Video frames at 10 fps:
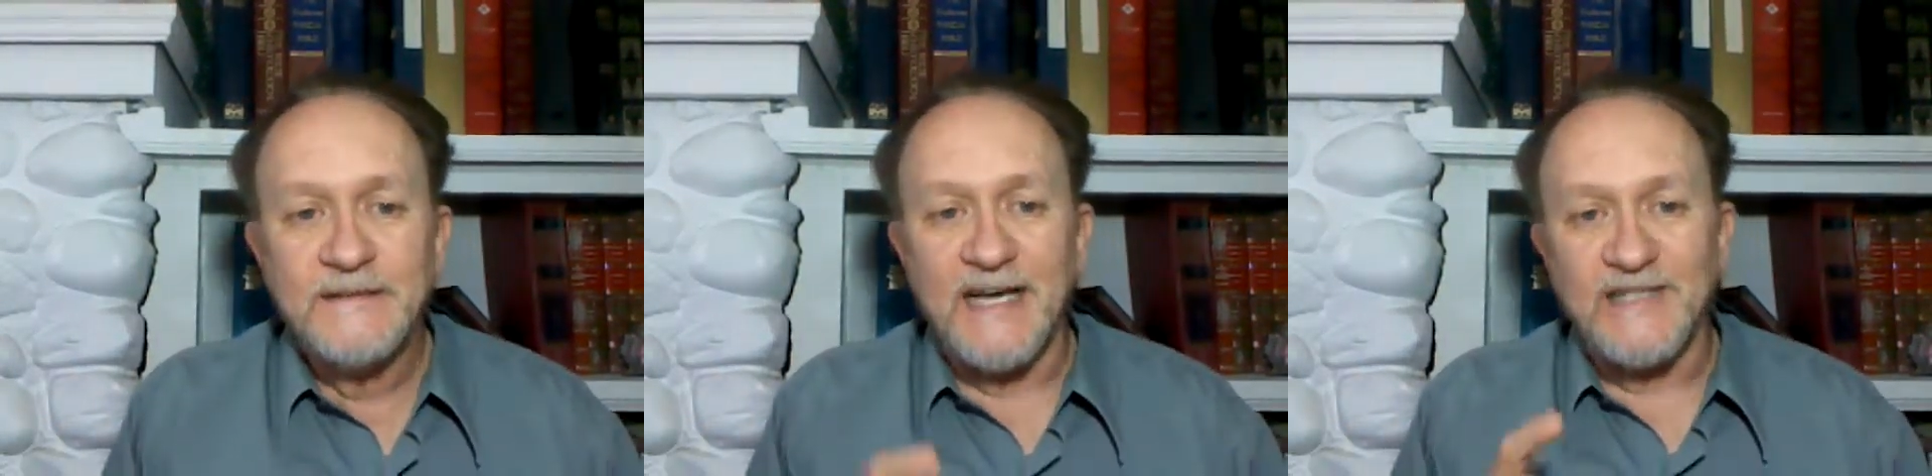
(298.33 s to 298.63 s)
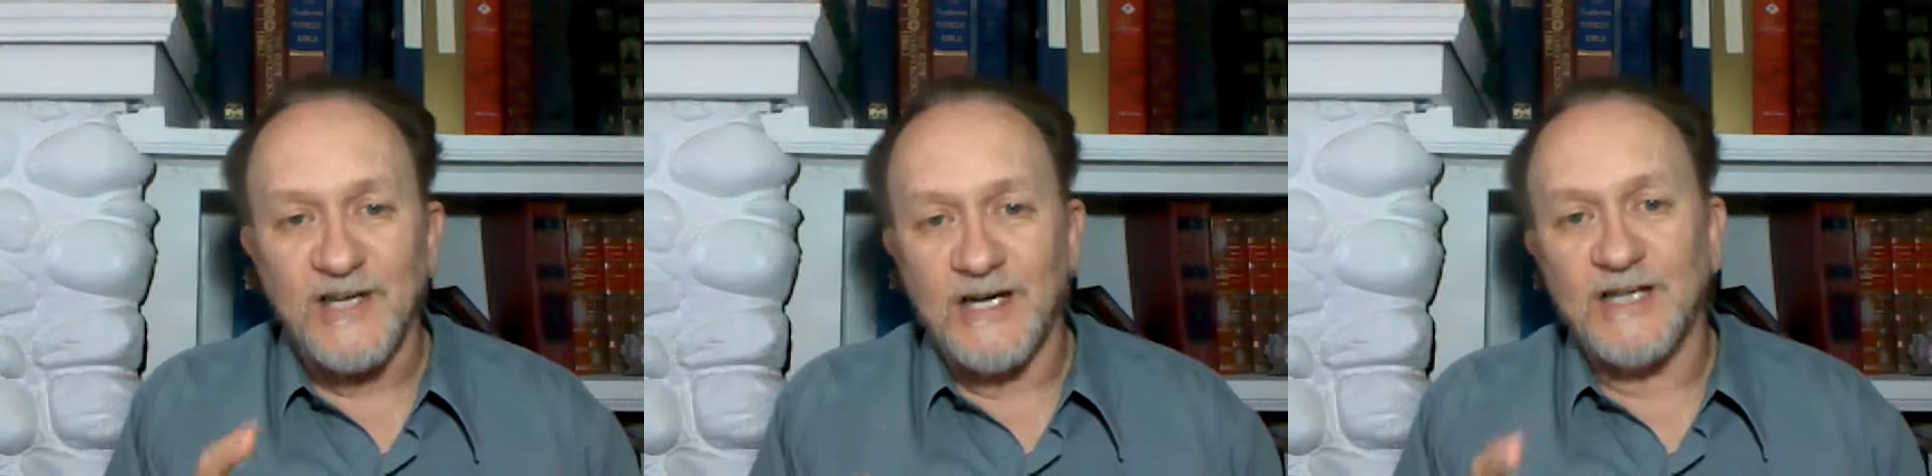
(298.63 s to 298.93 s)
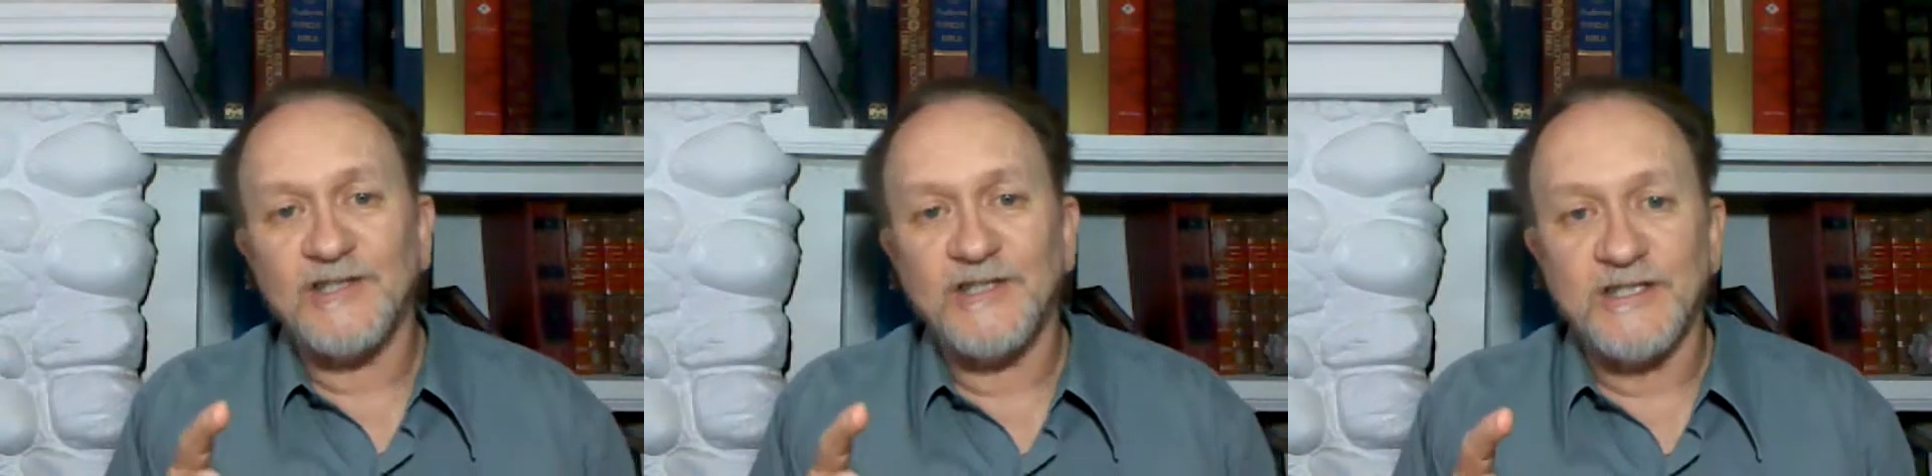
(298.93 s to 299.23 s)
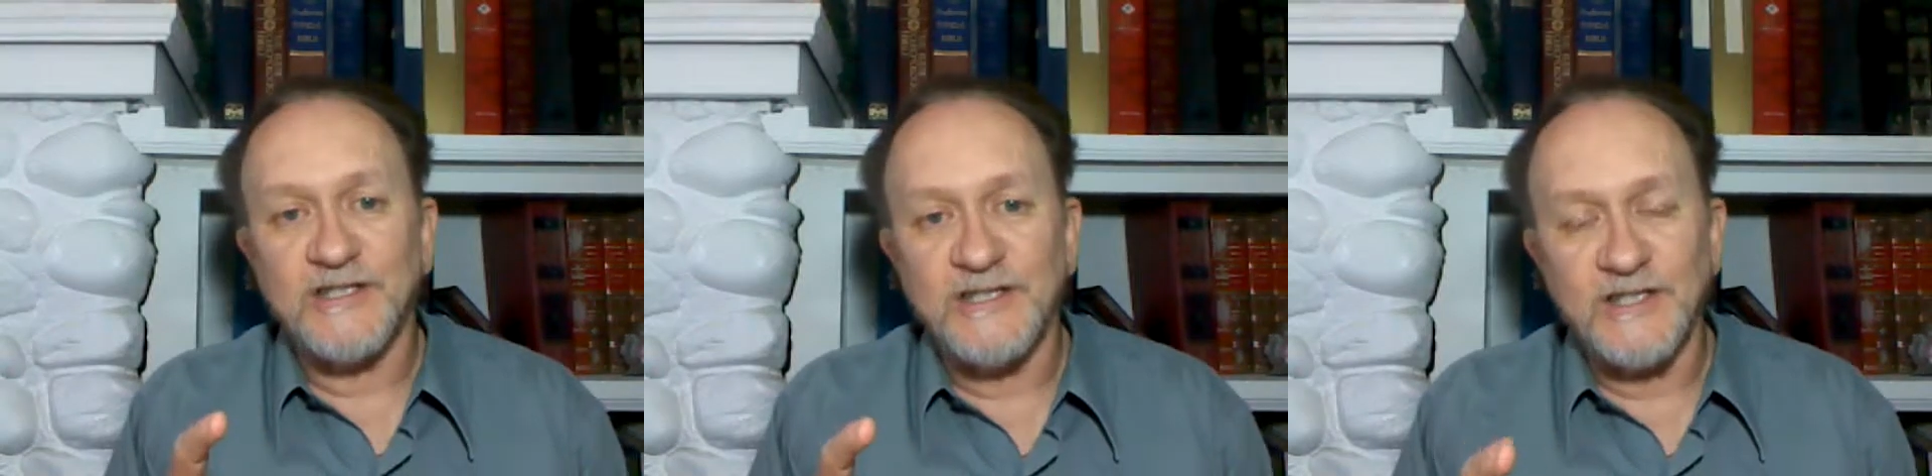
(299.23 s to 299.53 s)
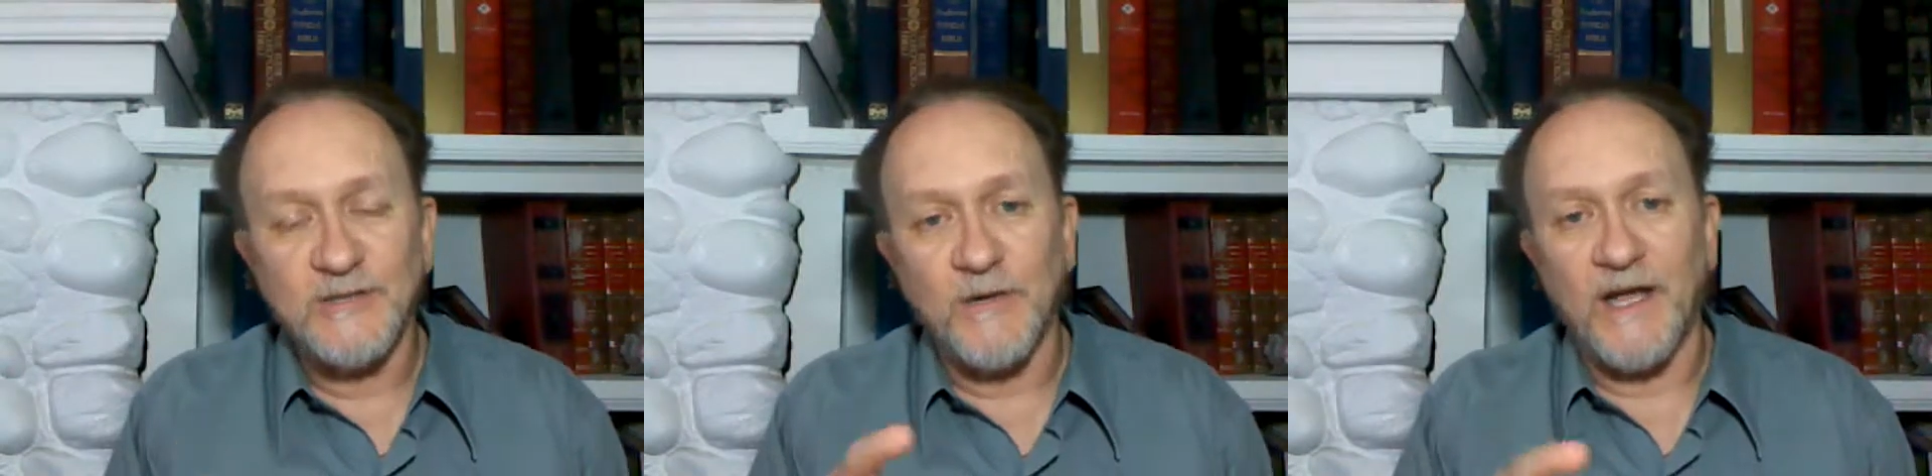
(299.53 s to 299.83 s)
that's us
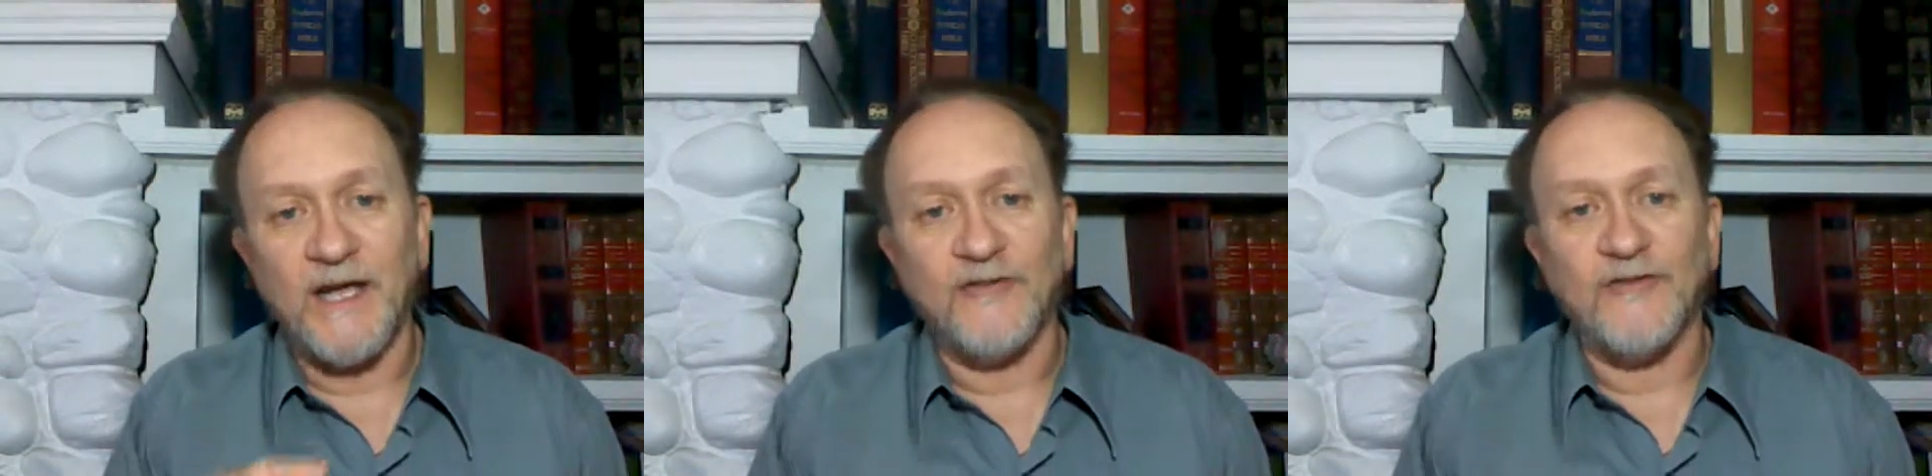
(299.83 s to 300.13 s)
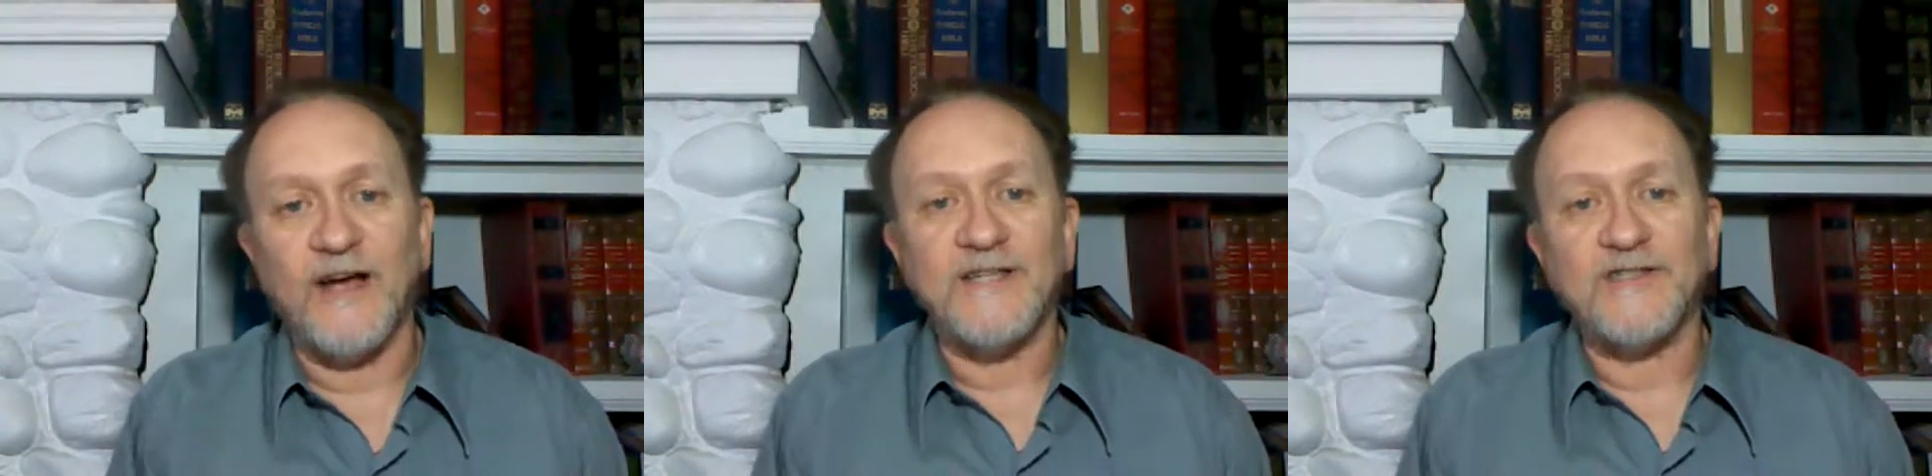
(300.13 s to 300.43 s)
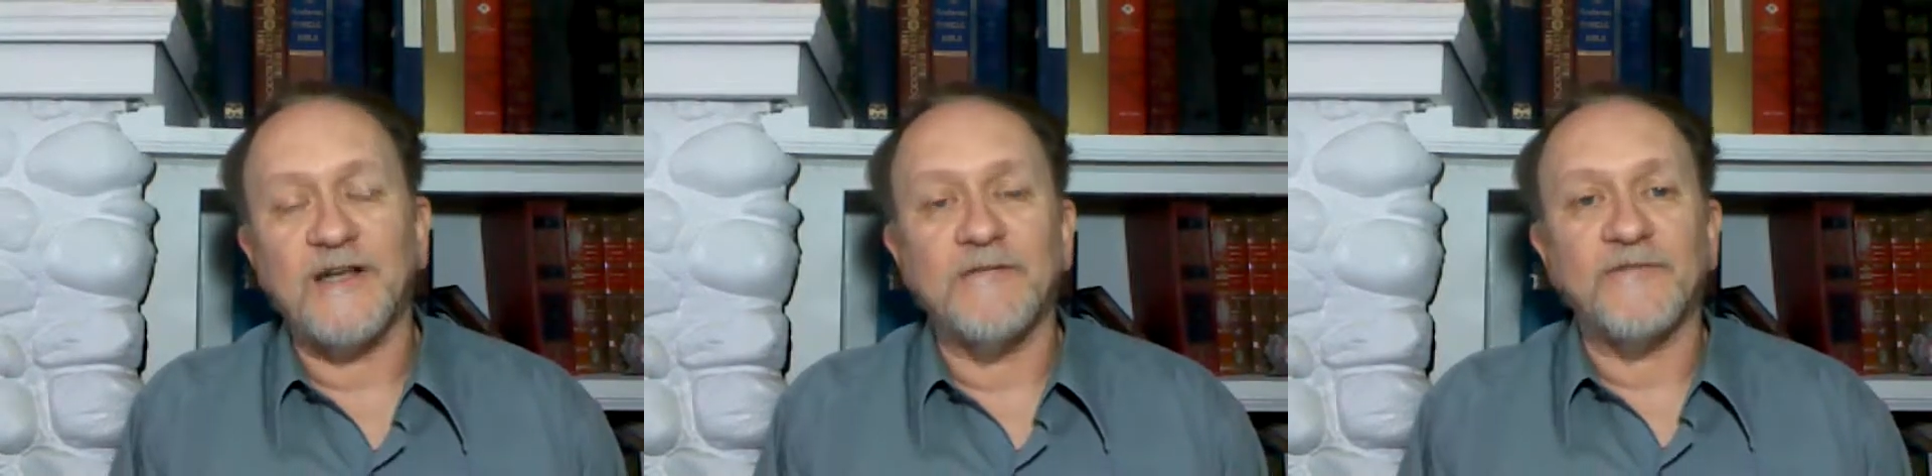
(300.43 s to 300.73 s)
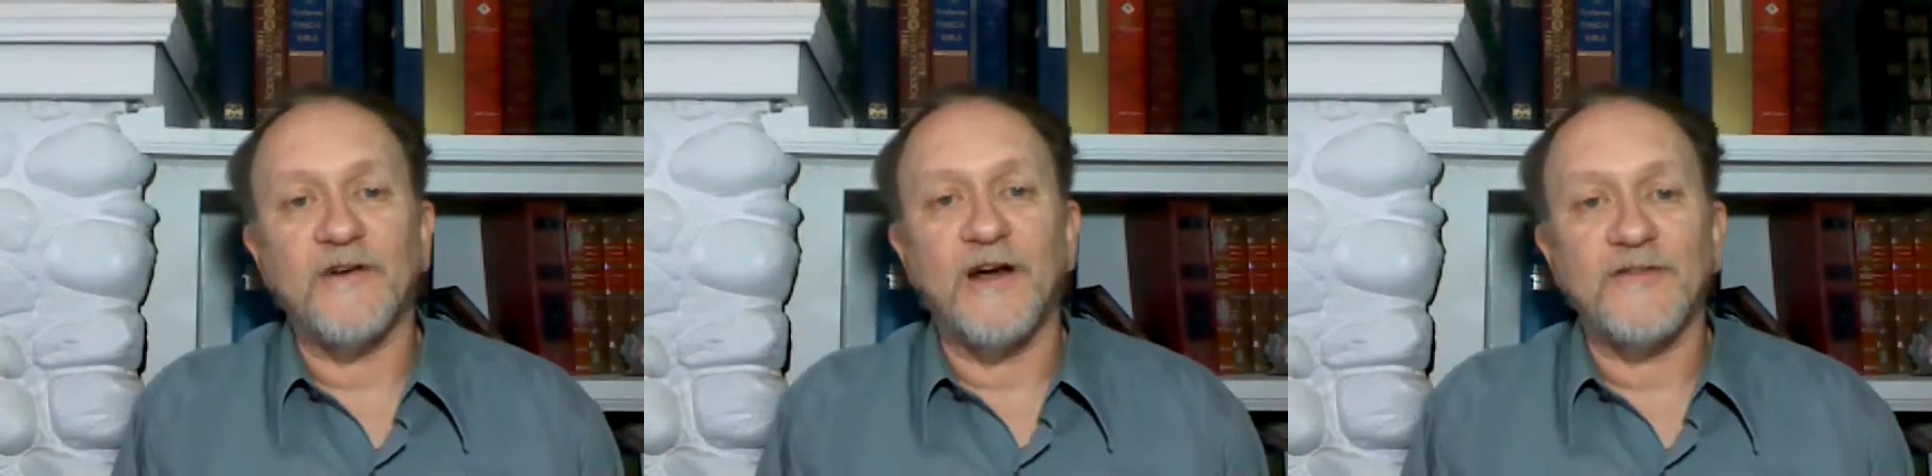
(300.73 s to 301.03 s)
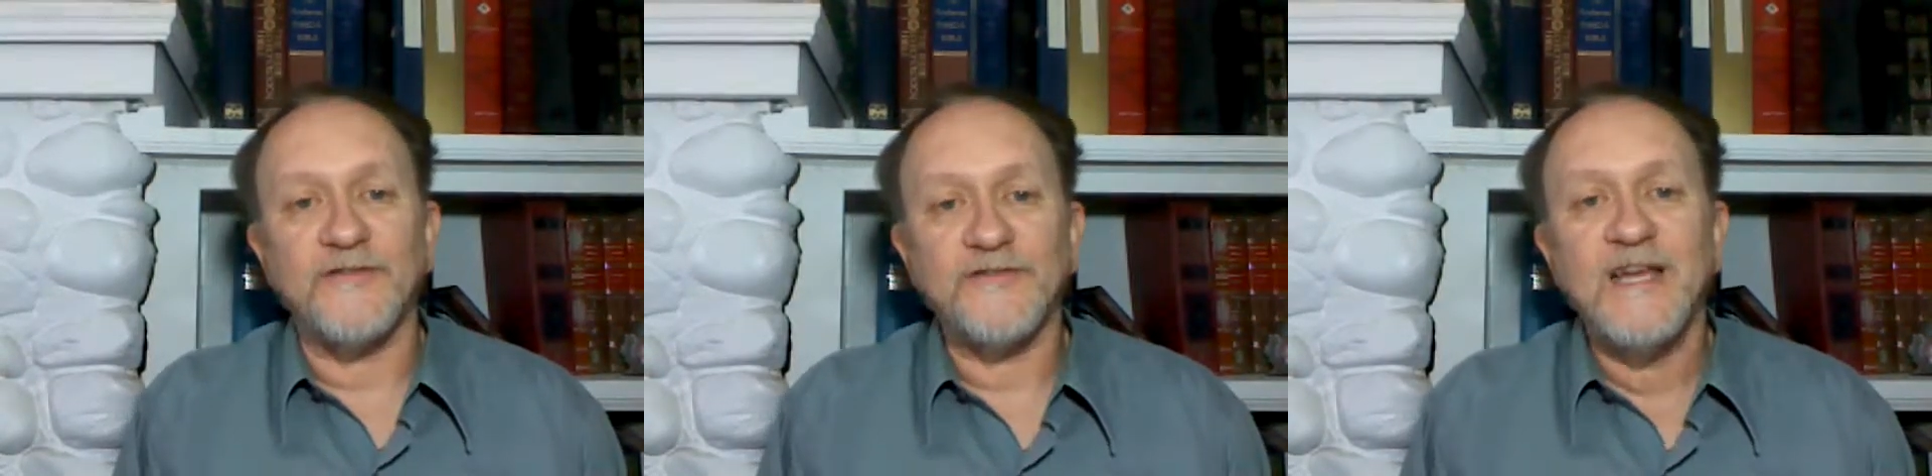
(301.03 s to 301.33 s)
displaying Christ's love for
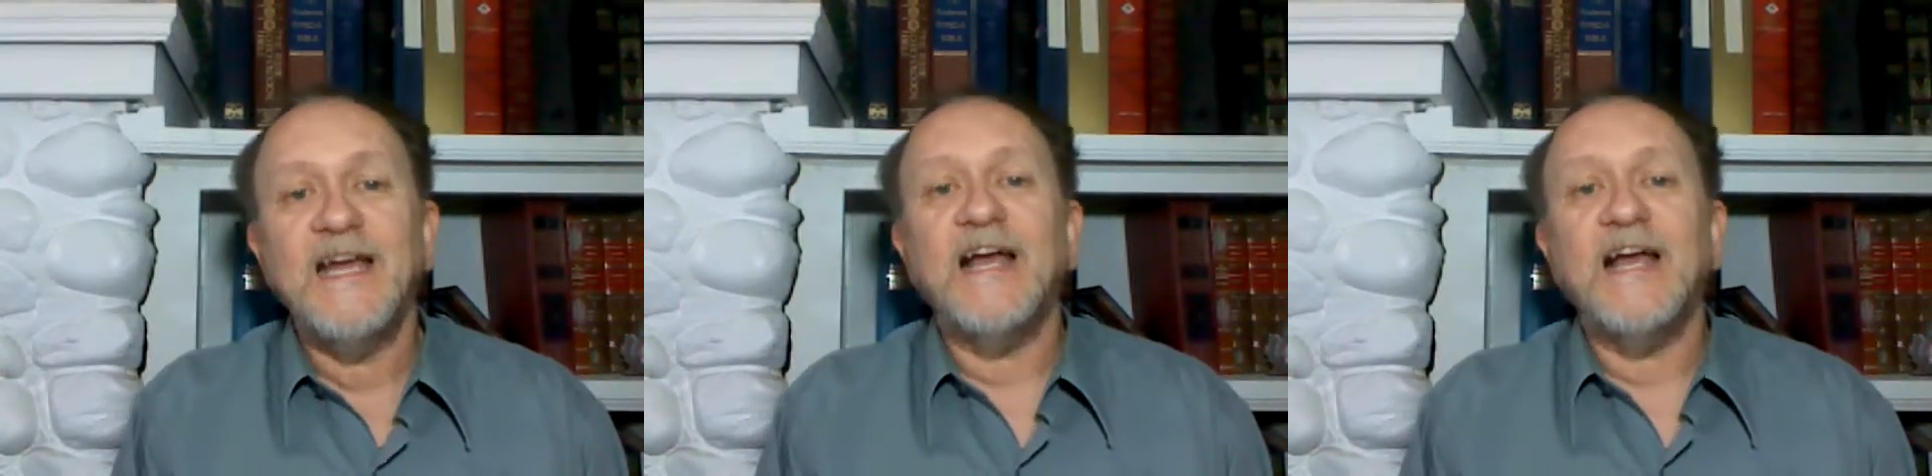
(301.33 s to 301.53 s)
others.